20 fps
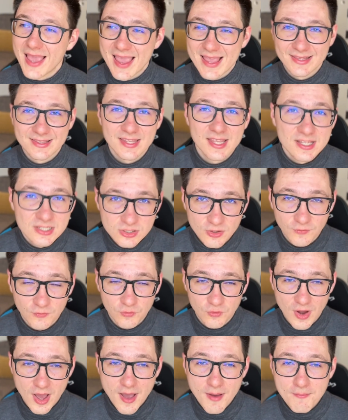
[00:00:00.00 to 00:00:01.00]
8 gigs of
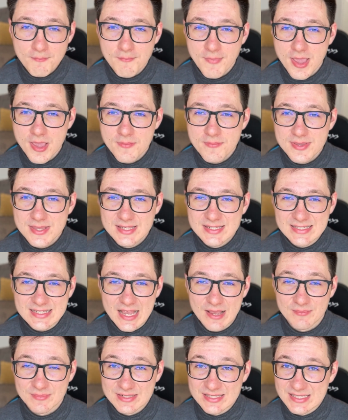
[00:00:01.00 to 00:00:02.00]
RAM, maybe
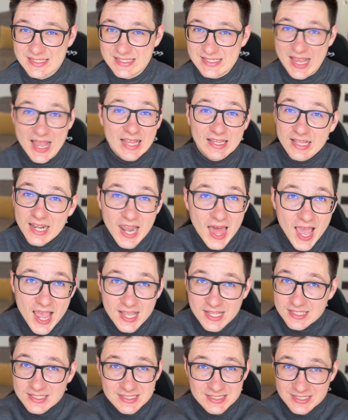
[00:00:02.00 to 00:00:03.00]
some
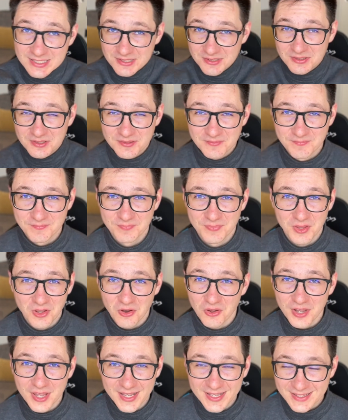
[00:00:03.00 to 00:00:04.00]
satellites,
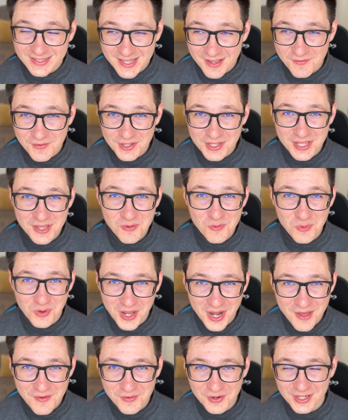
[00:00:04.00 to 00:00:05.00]
connectivity,
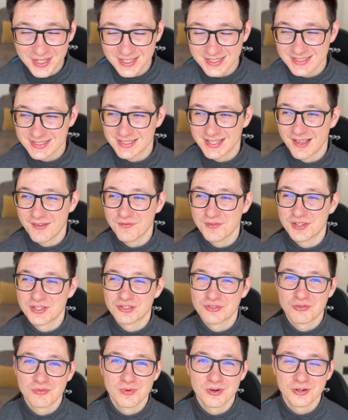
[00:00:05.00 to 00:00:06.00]
whatever that stuff is
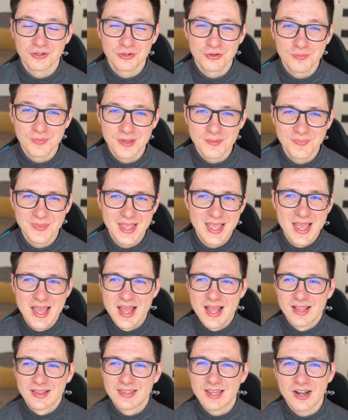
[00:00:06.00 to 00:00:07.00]
rumored to be.
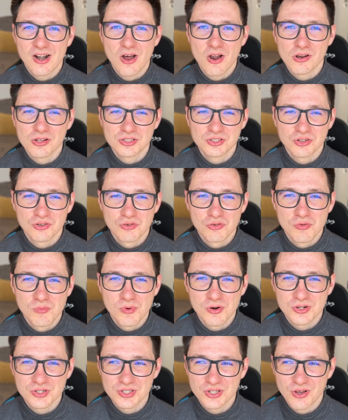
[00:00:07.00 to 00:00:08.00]
There are also
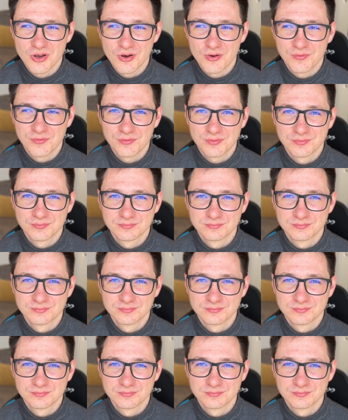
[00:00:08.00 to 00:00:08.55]
rumors of,